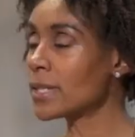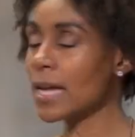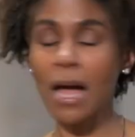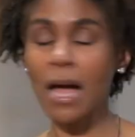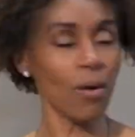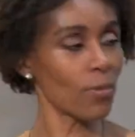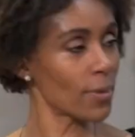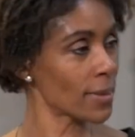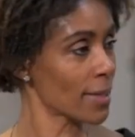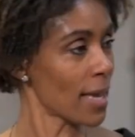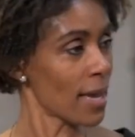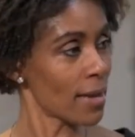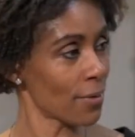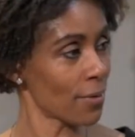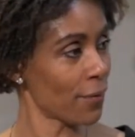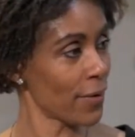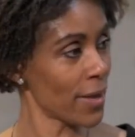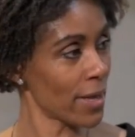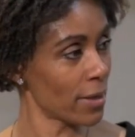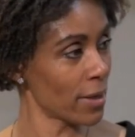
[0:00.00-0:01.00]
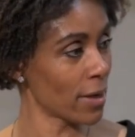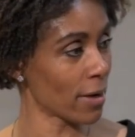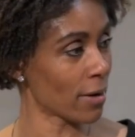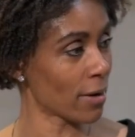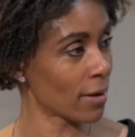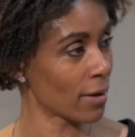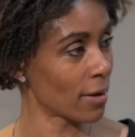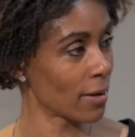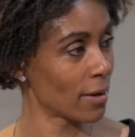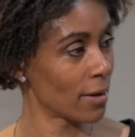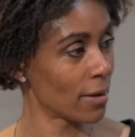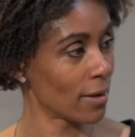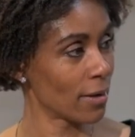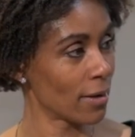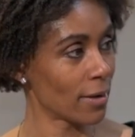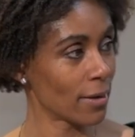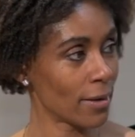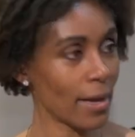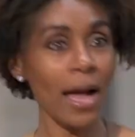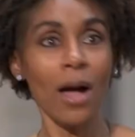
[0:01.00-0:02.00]
How is that a failure?
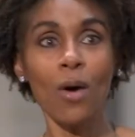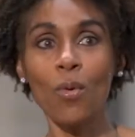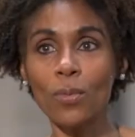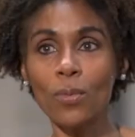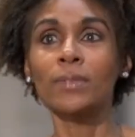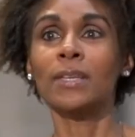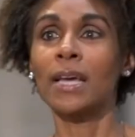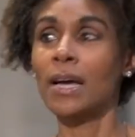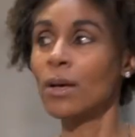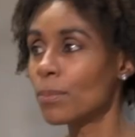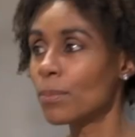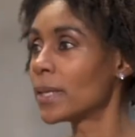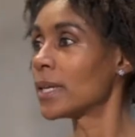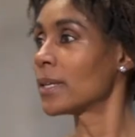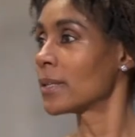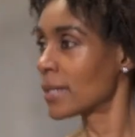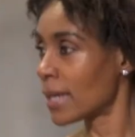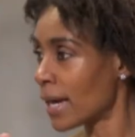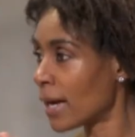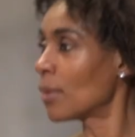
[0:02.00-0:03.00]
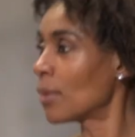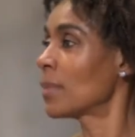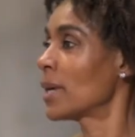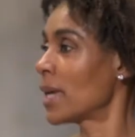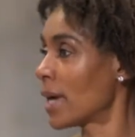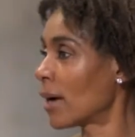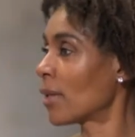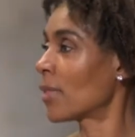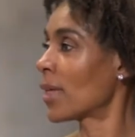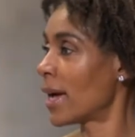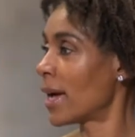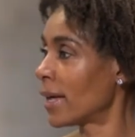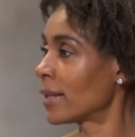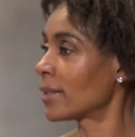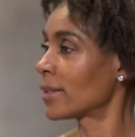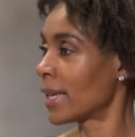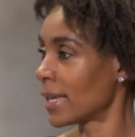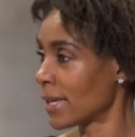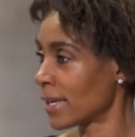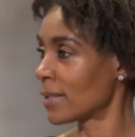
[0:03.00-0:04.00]
Mm-hmm. How? Tell me, tell me how that
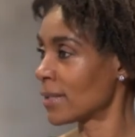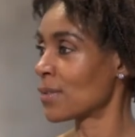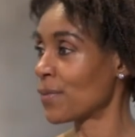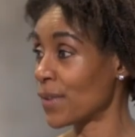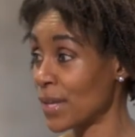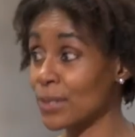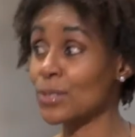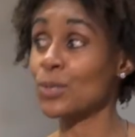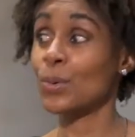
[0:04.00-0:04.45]
like is a failure.